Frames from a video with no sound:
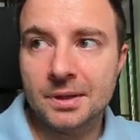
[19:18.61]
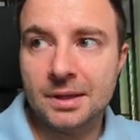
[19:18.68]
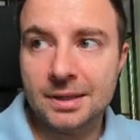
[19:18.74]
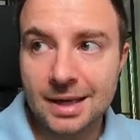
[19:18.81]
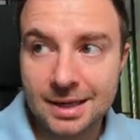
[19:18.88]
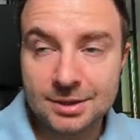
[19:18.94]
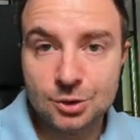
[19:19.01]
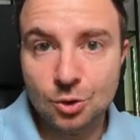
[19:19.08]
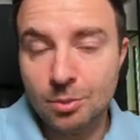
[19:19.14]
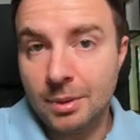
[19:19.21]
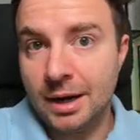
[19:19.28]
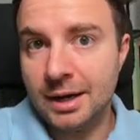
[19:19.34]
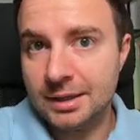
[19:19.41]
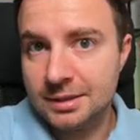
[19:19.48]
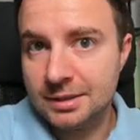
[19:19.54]
Yes, you
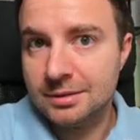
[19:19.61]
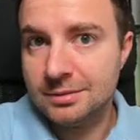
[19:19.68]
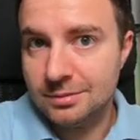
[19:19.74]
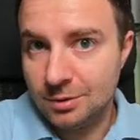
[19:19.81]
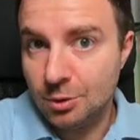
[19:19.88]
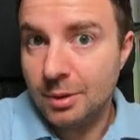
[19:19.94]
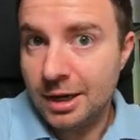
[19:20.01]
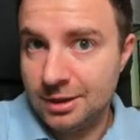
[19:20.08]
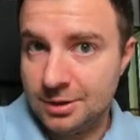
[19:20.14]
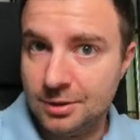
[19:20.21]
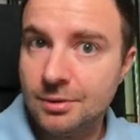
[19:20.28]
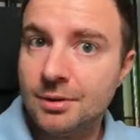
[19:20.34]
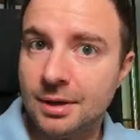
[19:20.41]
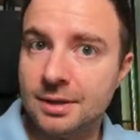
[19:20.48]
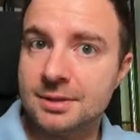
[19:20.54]
might you might
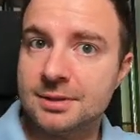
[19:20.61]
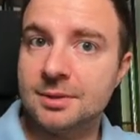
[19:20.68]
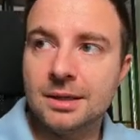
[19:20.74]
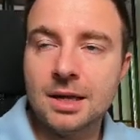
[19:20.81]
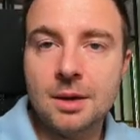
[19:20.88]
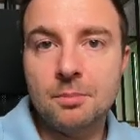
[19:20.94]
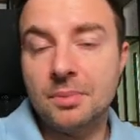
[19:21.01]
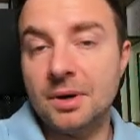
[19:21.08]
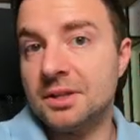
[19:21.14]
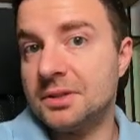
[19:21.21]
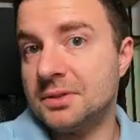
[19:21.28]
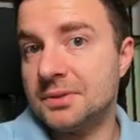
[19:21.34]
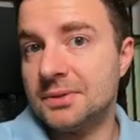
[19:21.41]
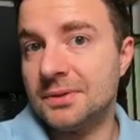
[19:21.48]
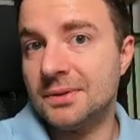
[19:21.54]
do this,
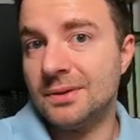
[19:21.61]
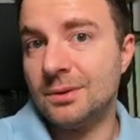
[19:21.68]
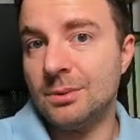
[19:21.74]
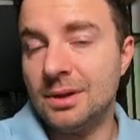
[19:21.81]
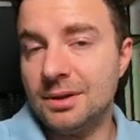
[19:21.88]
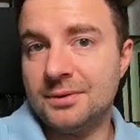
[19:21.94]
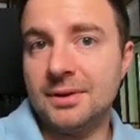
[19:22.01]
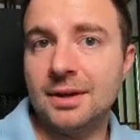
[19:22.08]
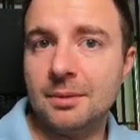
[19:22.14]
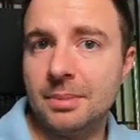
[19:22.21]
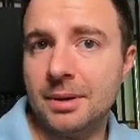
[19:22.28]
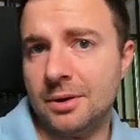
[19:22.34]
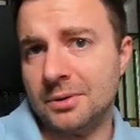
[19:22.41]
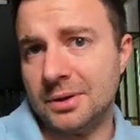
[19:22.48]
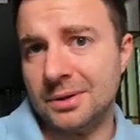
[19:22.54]
but well think
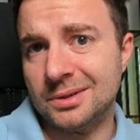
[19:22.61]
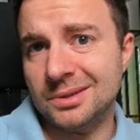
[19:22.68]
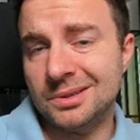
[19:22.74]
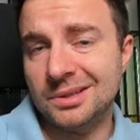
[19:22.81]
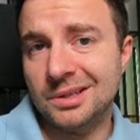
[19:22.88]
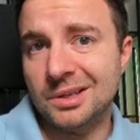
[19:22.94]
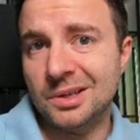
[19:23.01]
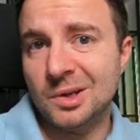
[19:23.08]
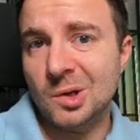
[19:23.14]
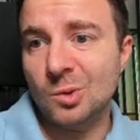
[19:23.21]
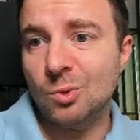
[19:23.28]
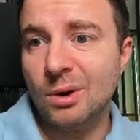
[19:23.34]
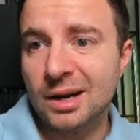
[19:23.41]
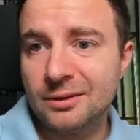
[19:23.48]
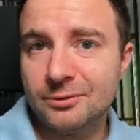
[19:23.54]
about it.
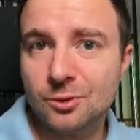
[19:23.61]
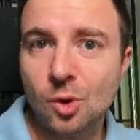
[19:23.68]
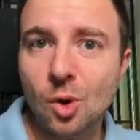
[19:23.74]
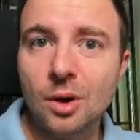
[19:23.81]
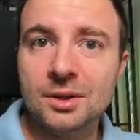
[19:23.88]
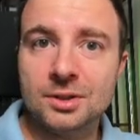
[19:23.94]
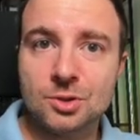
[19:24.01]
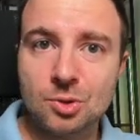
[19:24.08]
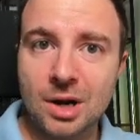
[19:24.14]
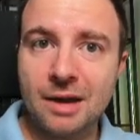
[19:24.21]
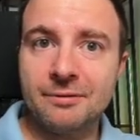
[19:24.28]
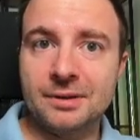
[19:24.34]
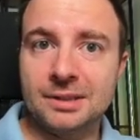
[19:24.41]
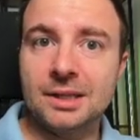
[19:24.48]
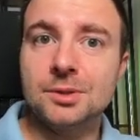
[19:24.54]
What if all the
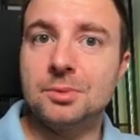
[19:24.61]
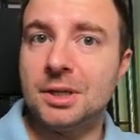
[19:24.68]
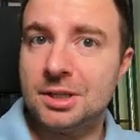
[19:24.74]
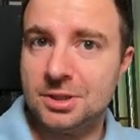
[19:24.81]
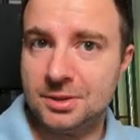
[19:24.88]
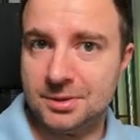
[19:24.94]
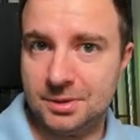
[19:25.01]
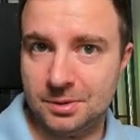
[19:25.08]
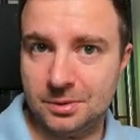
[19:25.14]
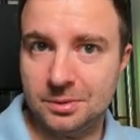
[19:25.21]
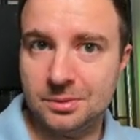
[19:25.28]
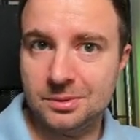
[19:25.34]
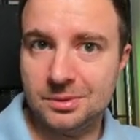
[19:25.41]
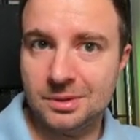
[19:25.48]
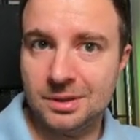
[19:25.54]
traffic that reaches
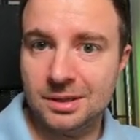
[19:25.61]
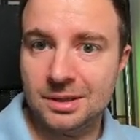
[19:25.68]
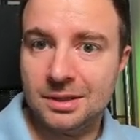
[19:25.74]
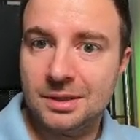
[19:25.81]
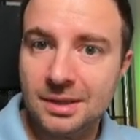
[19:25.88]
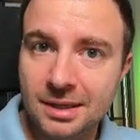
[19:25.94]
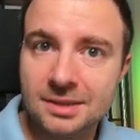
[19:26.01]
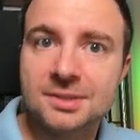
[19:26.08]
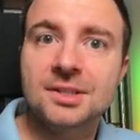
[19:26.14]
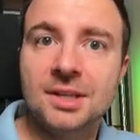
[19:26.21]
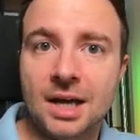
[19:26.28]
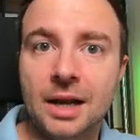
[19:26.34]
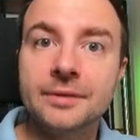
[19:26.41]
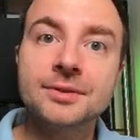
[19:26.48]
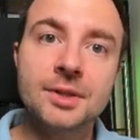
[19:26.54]
you is
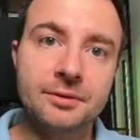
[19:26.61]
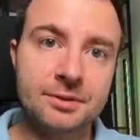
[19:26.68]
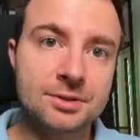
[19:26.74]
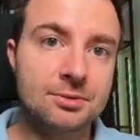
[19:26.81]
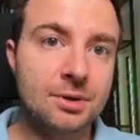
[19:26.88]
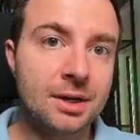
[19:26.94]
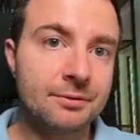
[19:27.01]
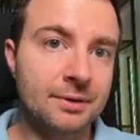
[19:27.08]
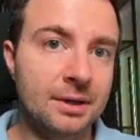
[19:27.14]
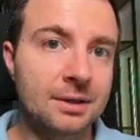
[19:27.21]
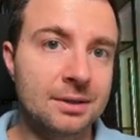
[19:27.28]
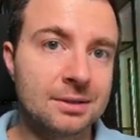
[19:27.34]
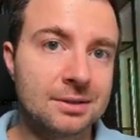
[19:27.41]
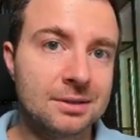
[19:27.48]
denial of service traffic?